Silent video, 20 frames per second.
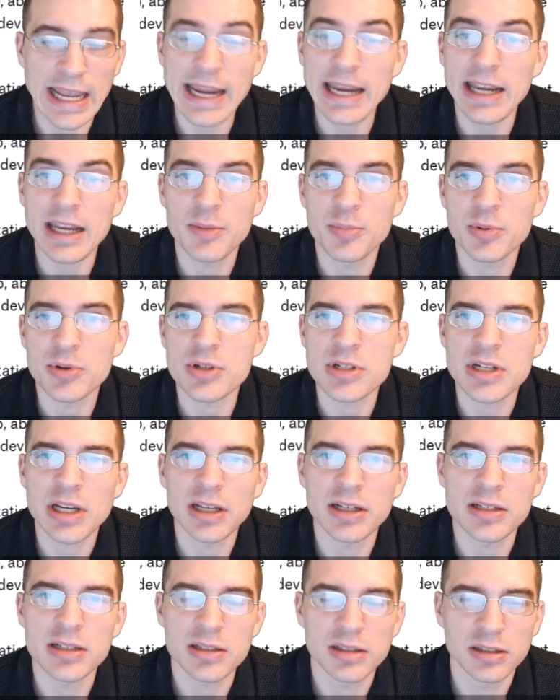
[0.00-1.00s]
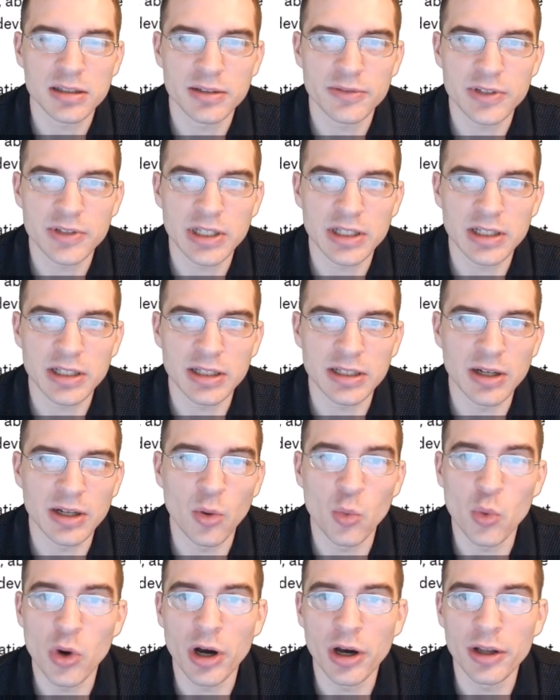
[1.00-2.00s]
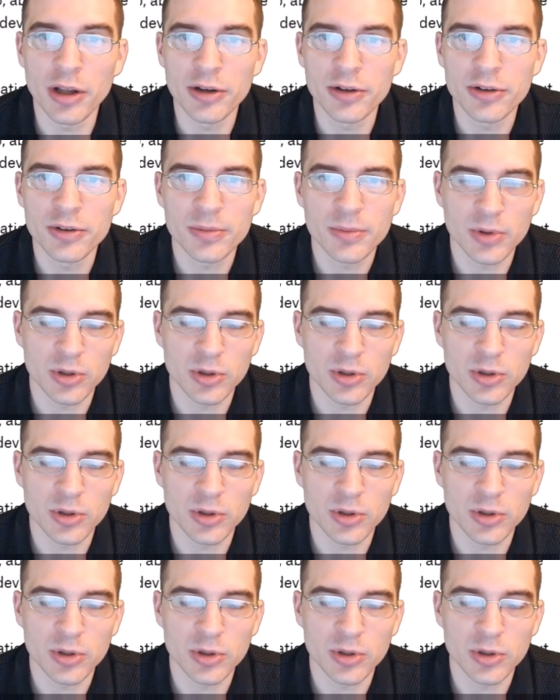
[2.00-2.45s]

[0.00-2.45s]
80% of getting a 1,